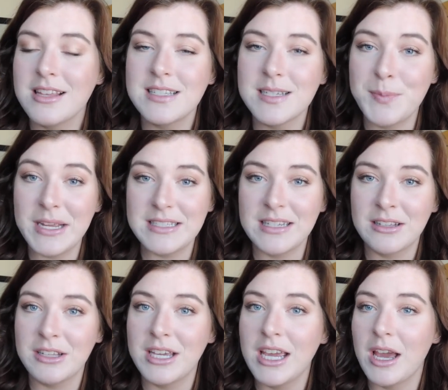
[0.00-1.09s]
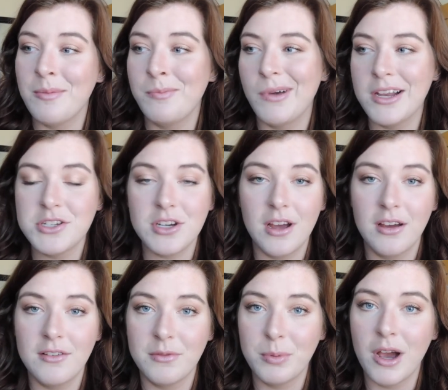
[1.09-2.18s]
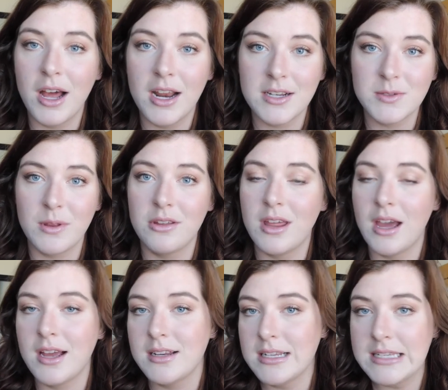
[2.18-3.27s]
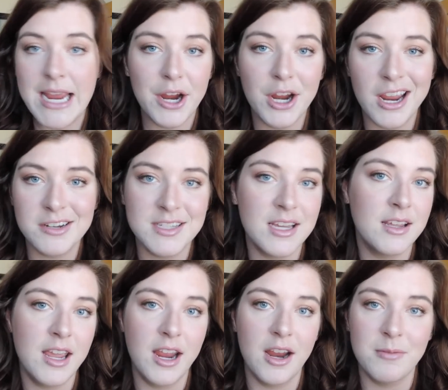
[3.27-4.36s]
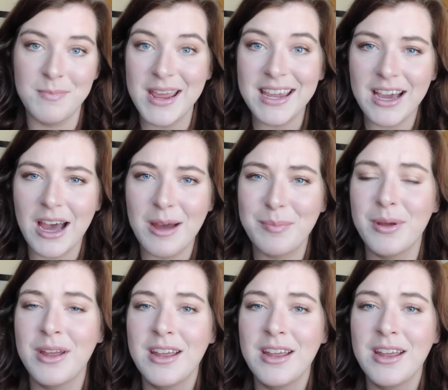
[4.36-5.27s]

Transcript: this is basically a bunch of products, whether that is hair care, skincare, makeup,